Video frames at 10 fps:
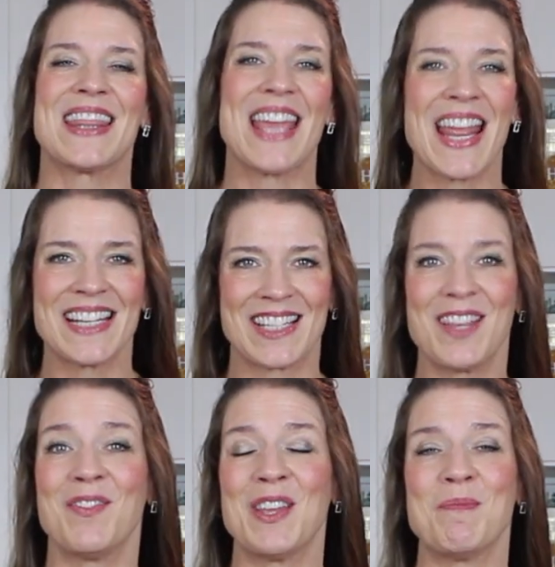
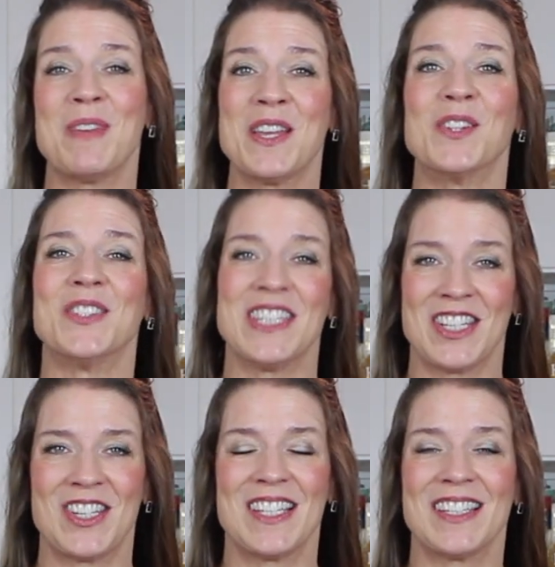Thanksgiving meal
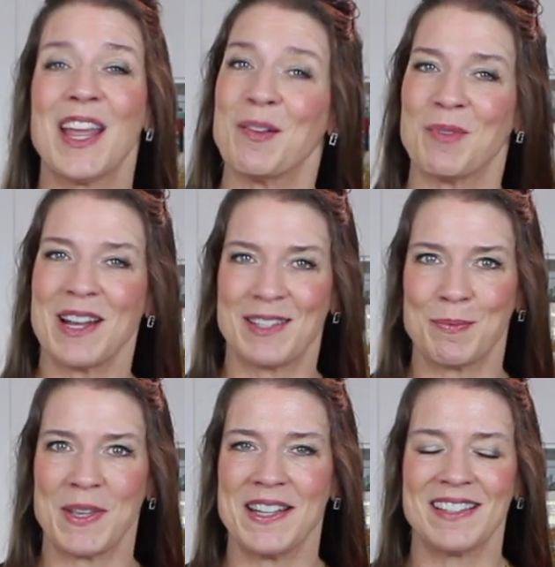dishes and
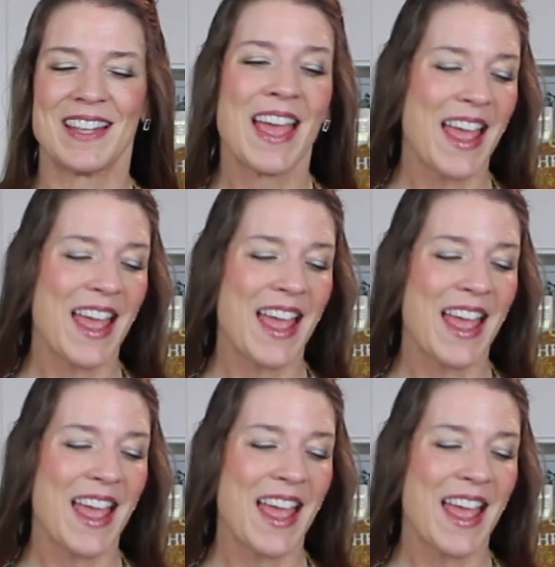recipes.